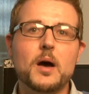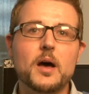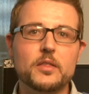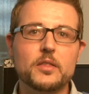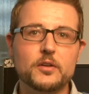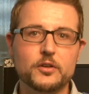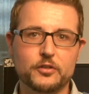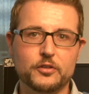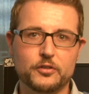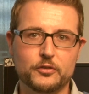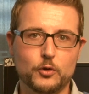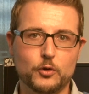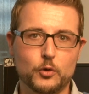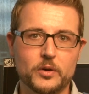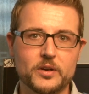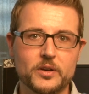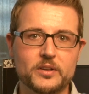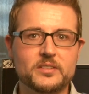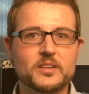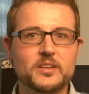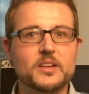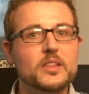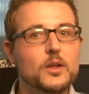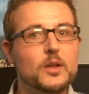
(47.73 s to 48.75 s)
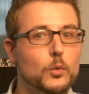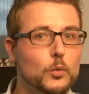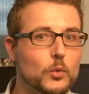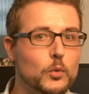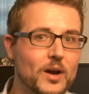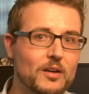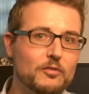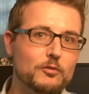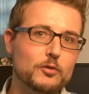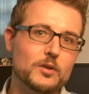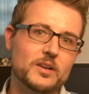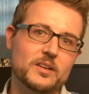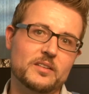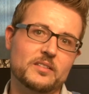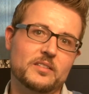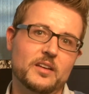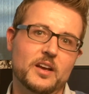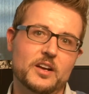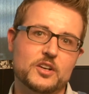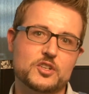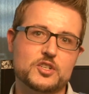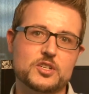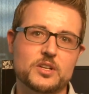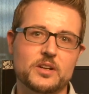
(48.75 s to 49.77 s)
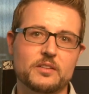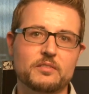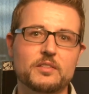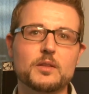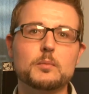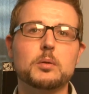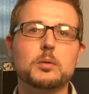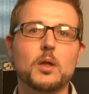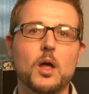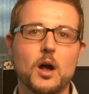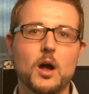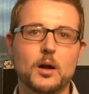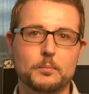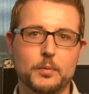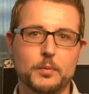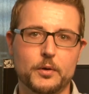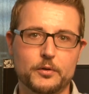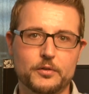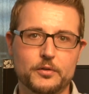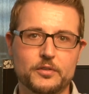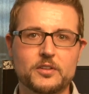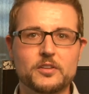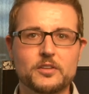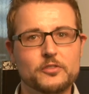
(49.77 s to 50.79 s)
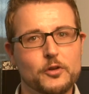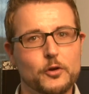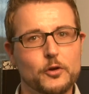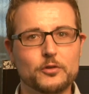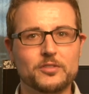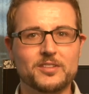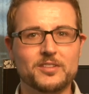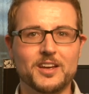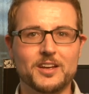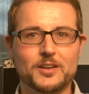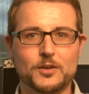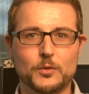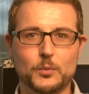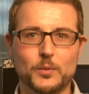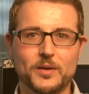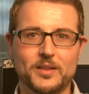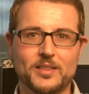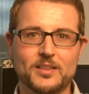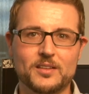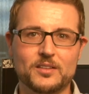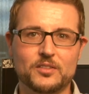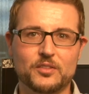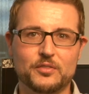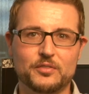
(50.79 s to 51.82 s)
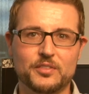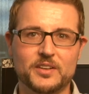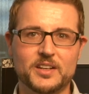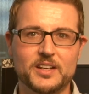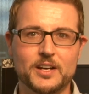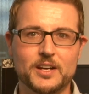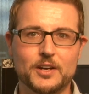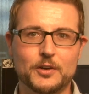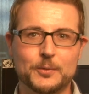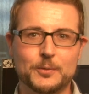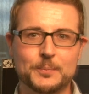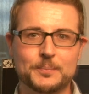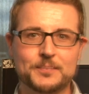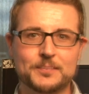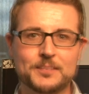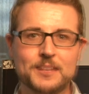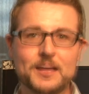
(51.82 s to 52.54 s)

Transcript: other stories in the reference section of the blog post associated with this video.